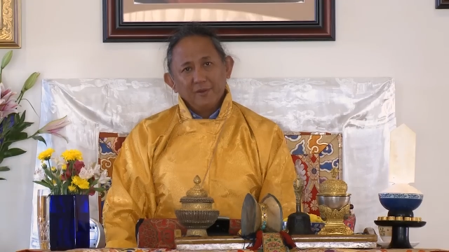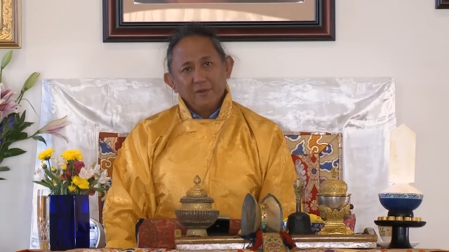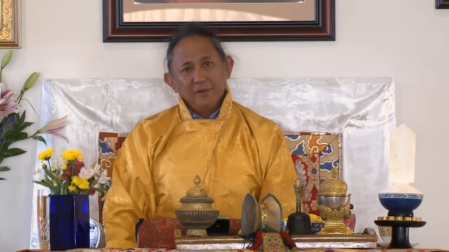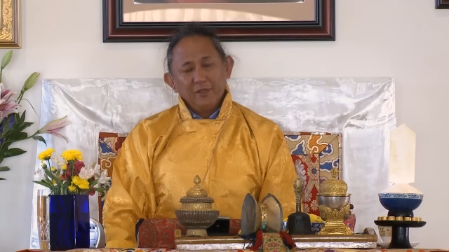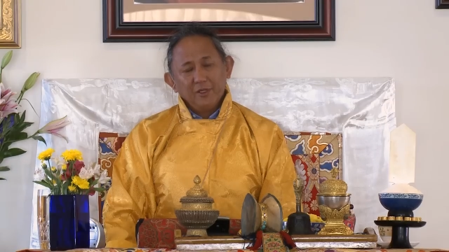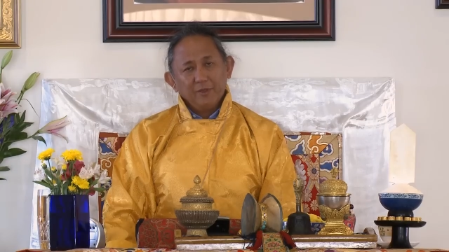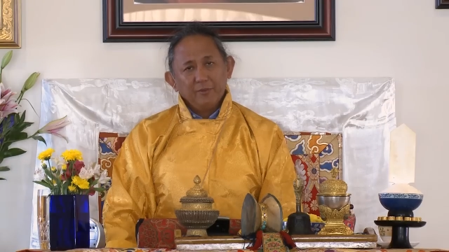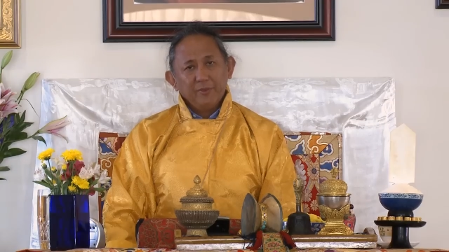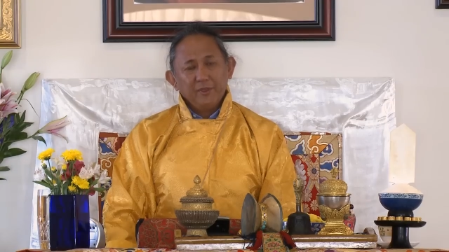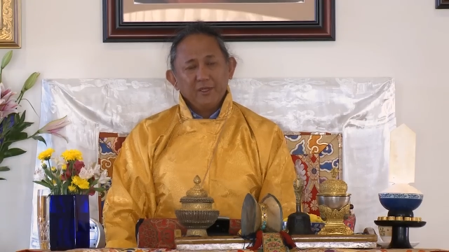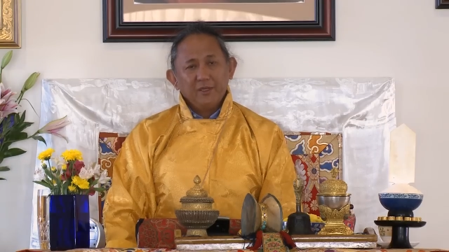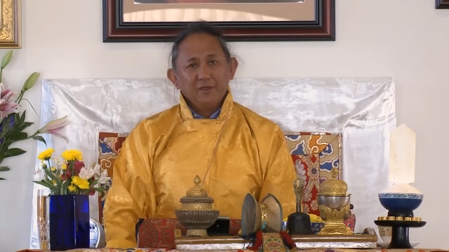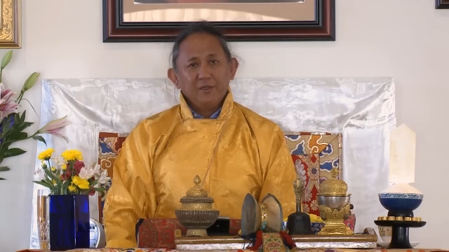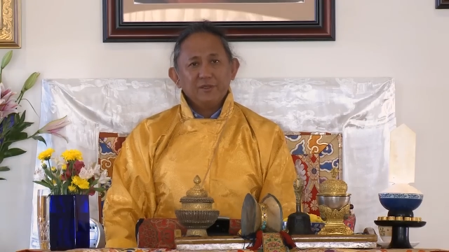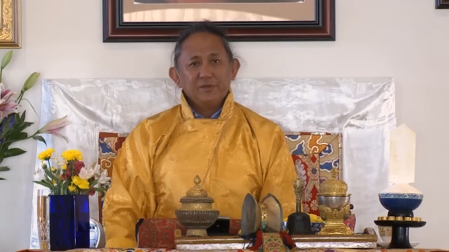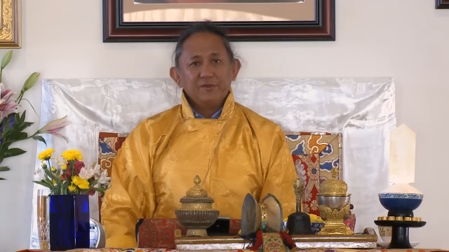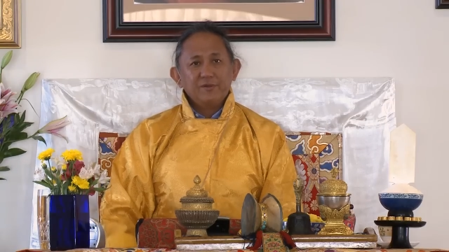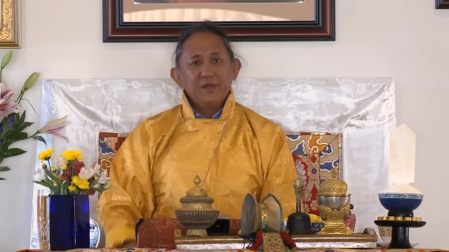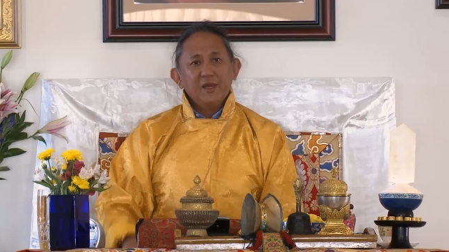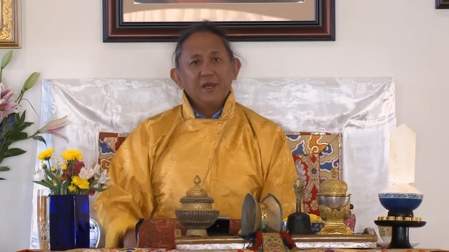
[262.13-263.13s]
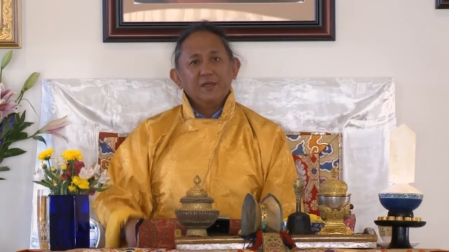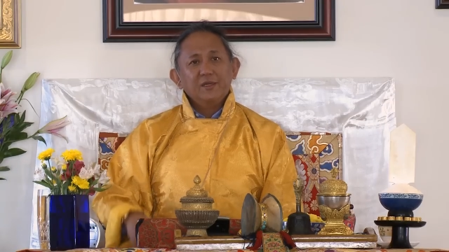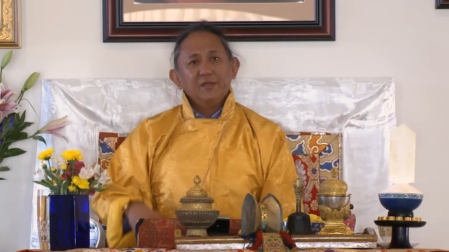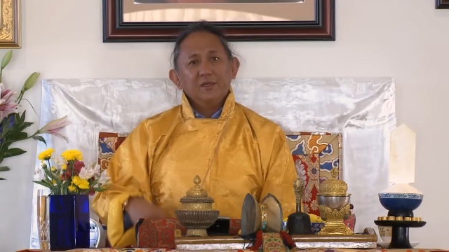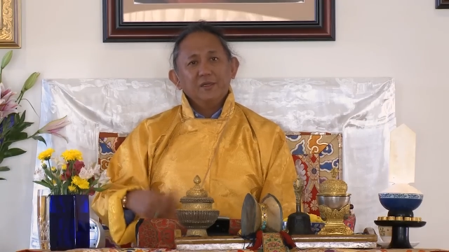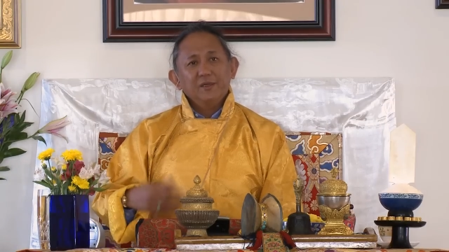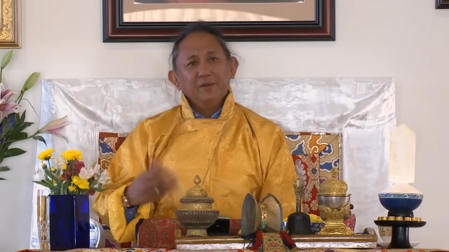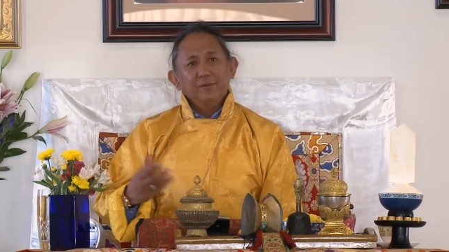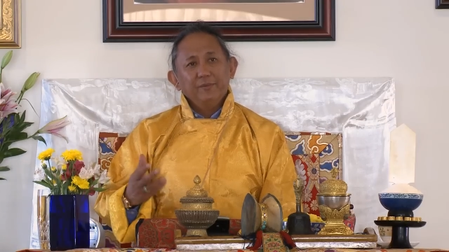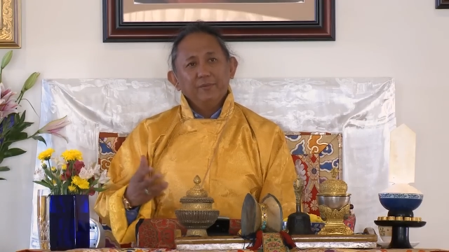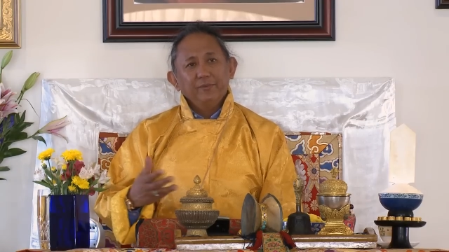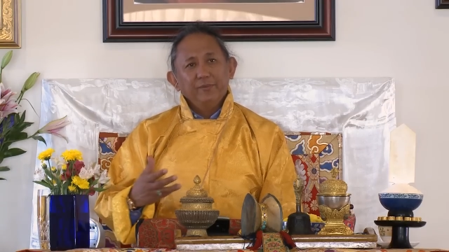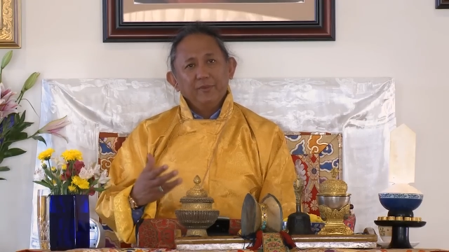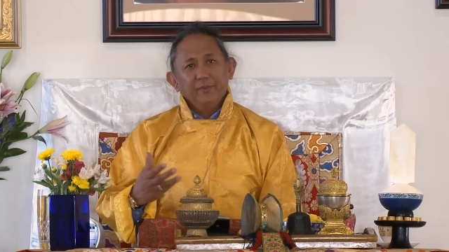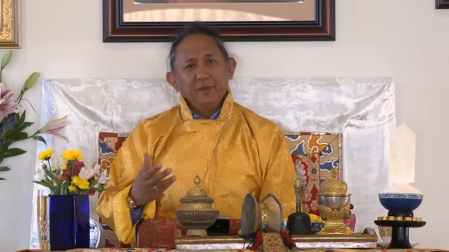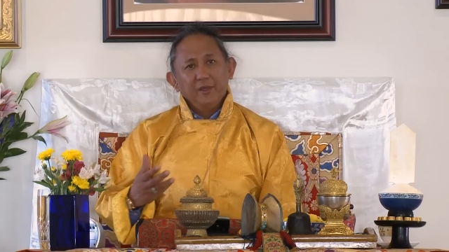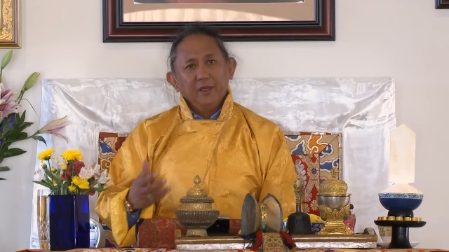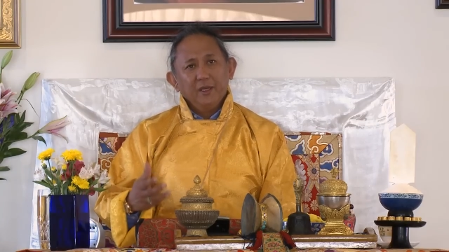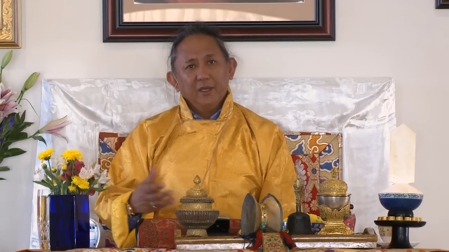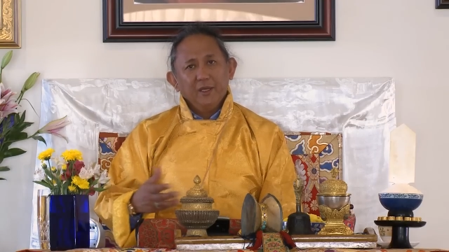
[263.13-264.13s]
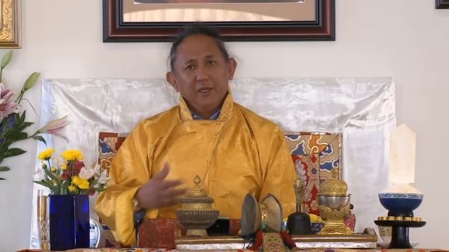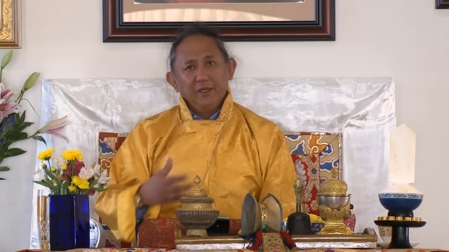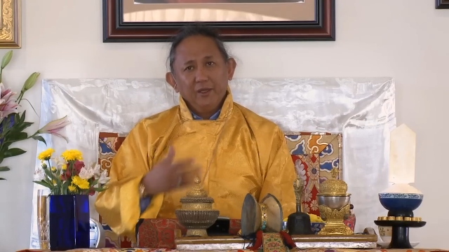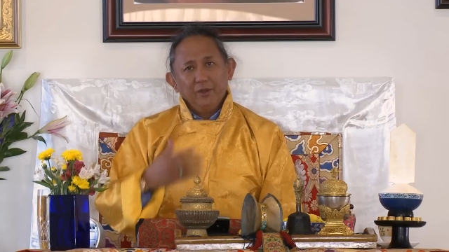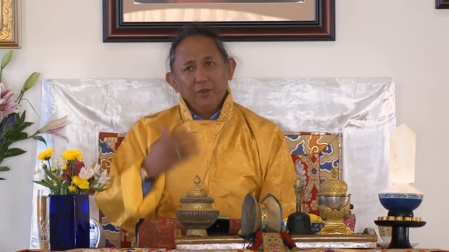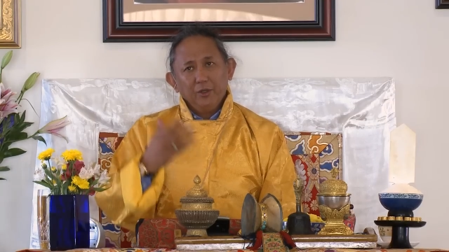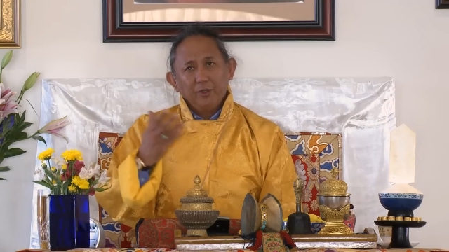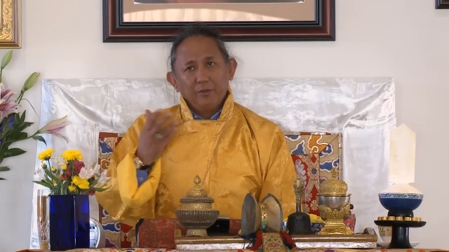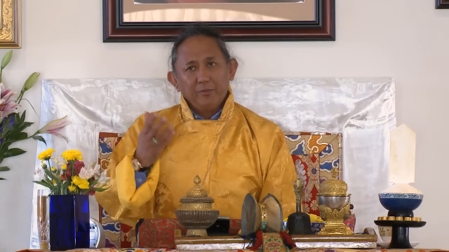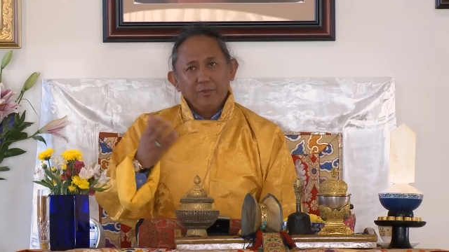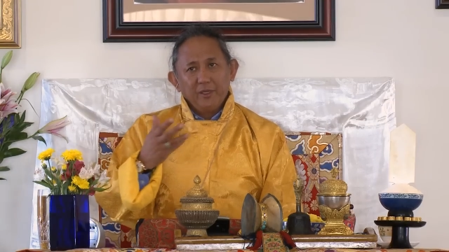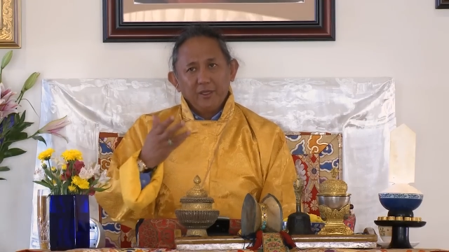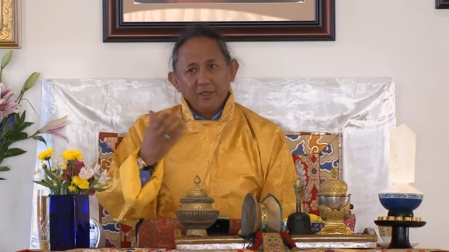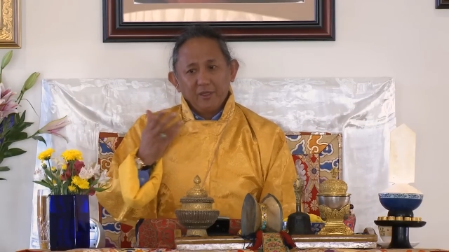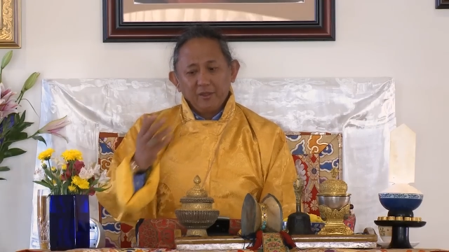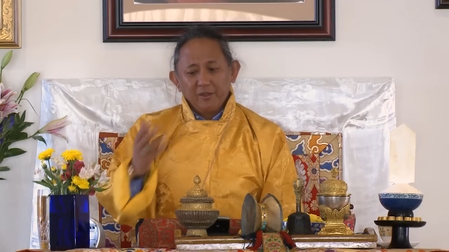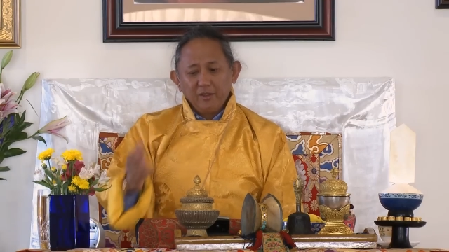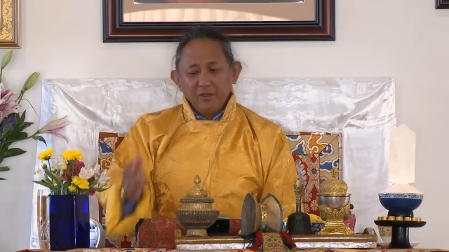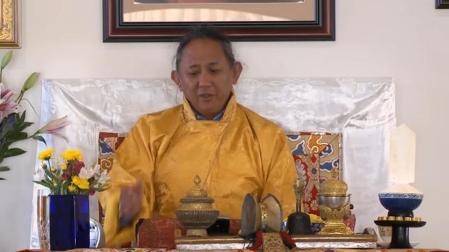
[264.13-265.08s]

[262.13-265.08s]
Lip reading: not being distracted and not being